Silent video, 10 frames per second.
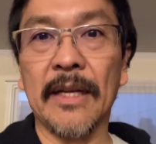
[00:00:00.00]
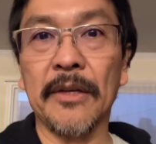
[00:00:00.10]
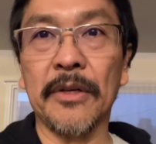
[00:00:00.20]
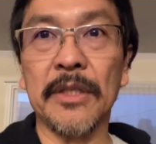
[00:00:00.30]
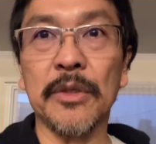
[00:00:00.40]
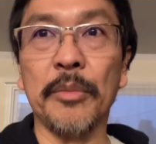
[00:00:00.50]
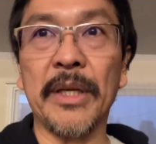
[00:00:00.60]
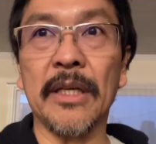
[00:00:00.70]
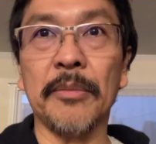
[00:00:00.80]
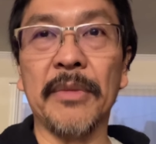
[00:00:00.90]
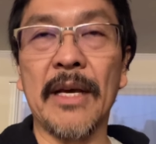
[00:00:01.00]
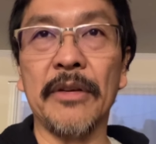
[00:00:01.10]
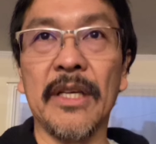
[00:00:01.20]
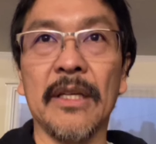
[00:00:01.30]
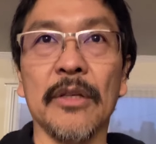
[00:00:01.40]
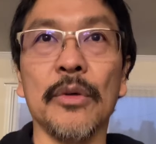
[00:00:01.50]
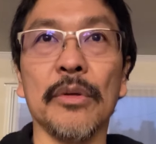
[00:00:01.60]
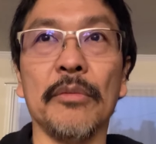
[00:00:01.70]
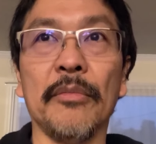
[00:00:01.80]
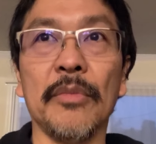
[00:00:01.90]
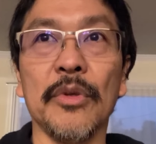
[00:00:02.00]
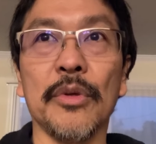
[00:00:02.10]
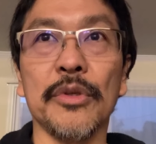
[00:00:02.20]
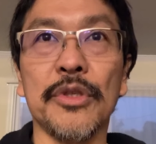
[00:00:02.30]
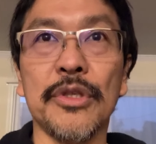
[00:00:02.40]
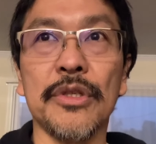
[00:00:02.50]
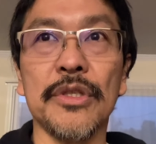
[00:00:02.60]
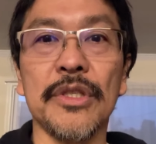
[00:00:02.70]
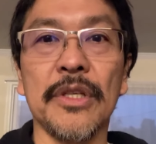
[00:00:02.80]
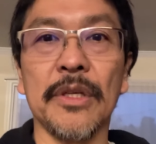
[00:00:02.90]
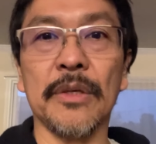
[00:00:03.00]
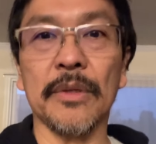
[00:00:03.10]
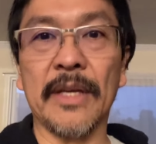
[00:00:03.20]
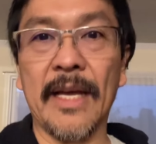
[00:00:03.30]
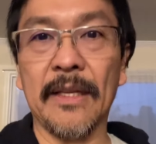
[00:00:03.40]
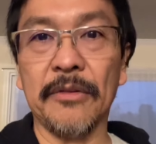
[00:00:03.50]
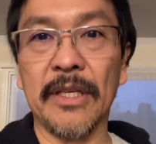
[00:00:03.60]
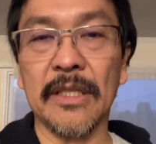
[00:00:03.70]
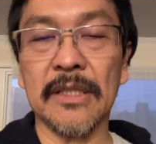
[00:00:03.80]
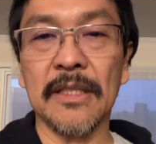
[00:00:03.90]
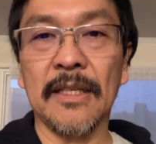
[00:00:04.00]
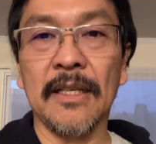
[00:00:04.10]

And I heard it's opening up now. You can go to church, you can go to gatherings,